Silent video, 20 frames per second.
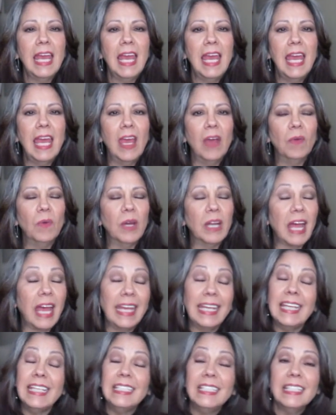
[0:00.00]
And when
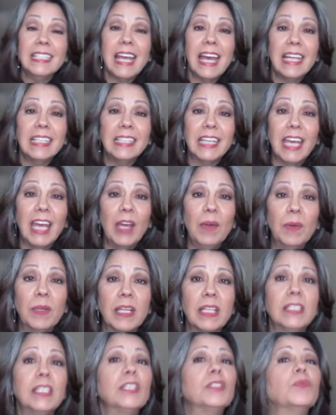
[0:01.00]
I get to that day
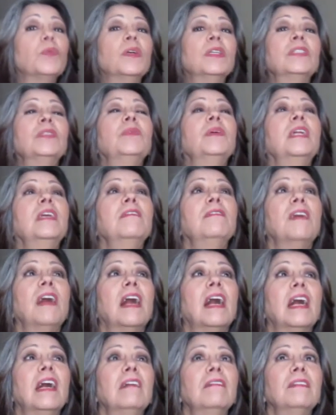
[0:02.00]
when it says
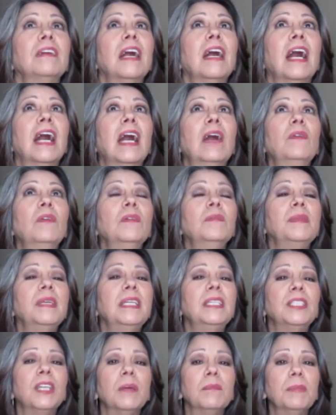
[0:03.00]
125, I will
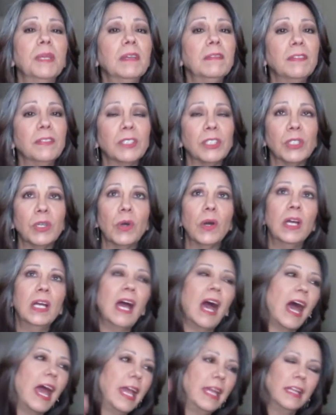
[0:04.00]
be jumping for joy
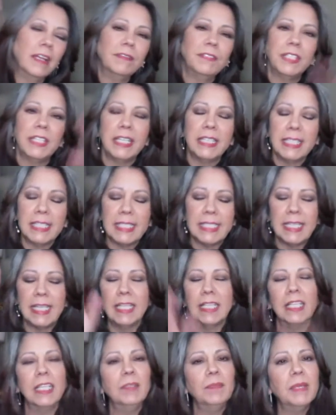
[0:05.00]
high enough to hit the
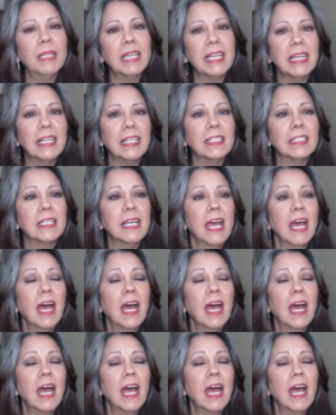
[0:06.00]
ceiling, because